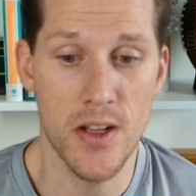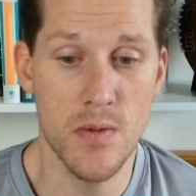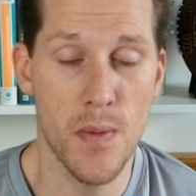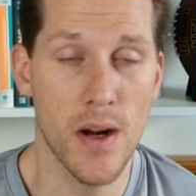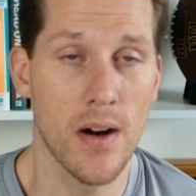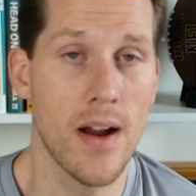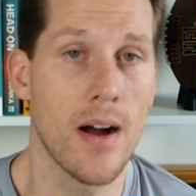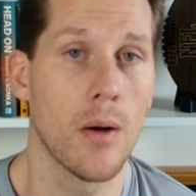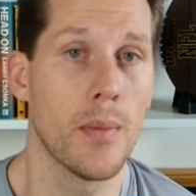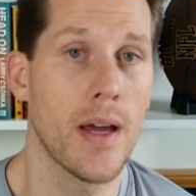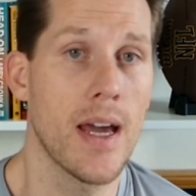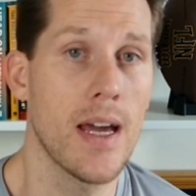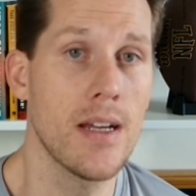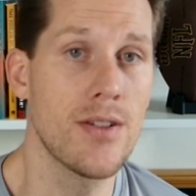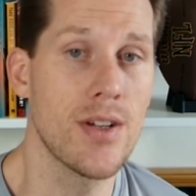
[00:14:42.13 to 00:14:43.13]
It's BetterHelp,
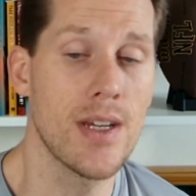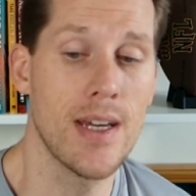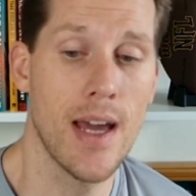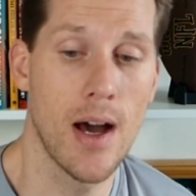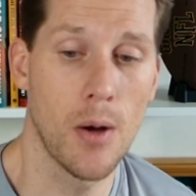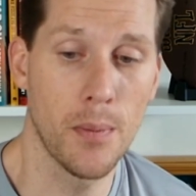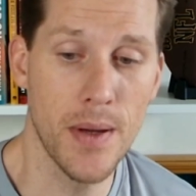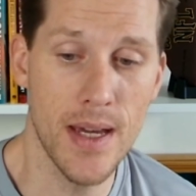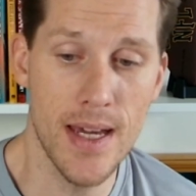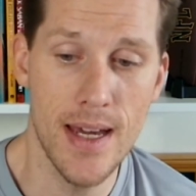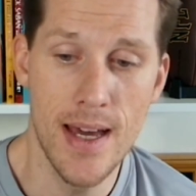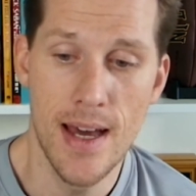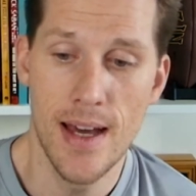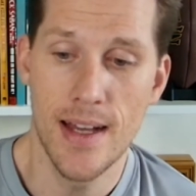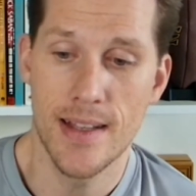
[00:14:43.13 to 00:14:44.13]

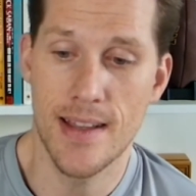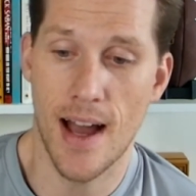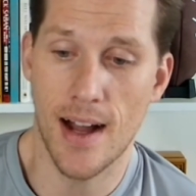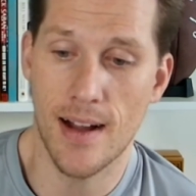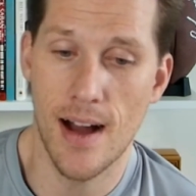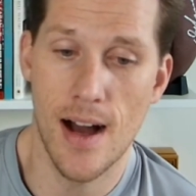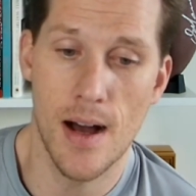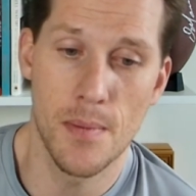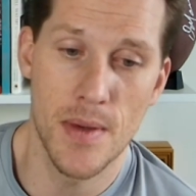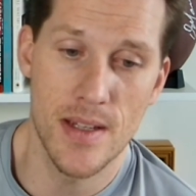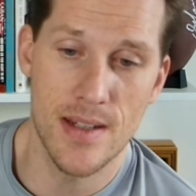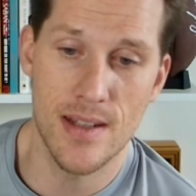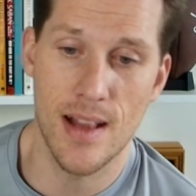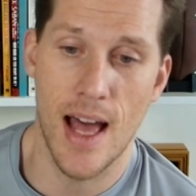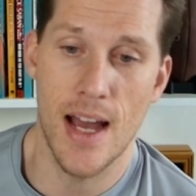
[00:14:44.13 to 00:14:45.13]

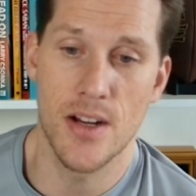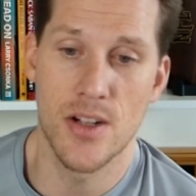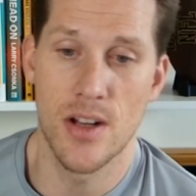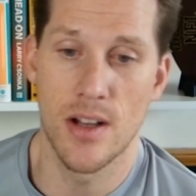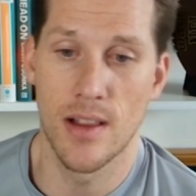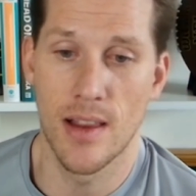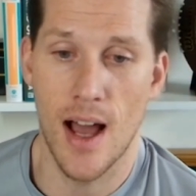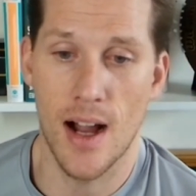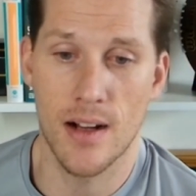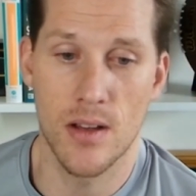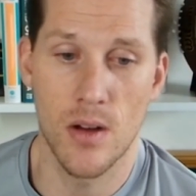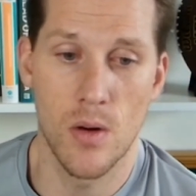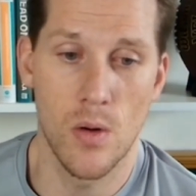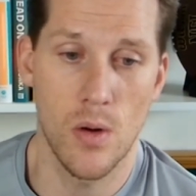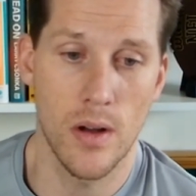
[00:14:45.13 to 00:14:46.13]

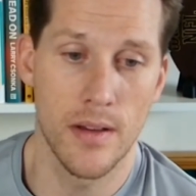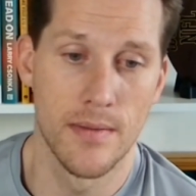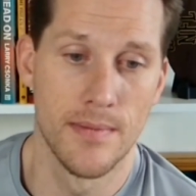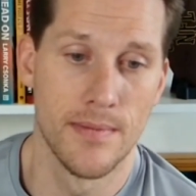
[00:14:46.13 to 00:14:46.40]
HELP.com/lockedon.